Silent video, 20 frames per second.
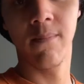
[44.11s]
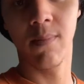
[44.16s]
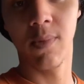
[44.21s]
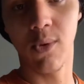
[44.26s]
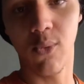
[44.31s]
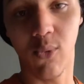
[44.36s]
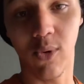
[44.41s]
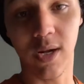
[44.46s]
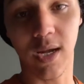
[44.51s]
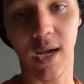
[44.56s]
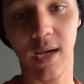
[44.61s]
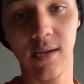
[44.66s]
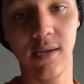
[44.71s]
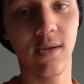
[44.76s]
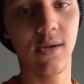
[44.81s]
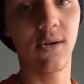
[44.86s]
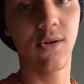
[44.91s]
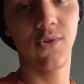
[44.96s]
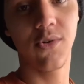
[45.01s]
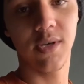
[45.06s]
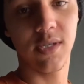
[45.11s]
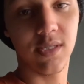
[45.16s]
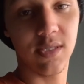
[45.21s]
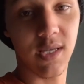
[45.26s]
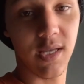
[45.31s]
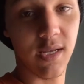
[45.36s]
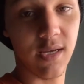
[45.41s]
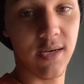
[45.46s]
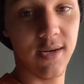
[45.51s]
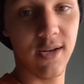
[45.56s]
What I know is that
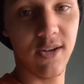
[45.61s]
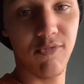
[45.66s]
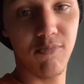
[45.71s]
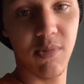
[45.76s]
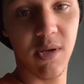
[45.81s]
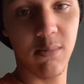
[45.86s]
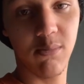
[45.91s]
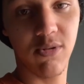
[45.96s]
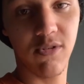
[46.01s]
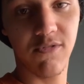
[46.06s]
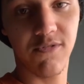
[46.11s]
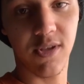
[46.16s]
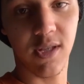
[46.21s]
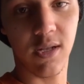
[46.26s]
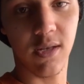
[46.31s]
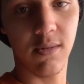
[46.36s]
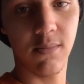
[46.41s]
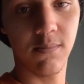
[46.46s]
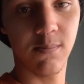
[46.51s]
it could have been prevented.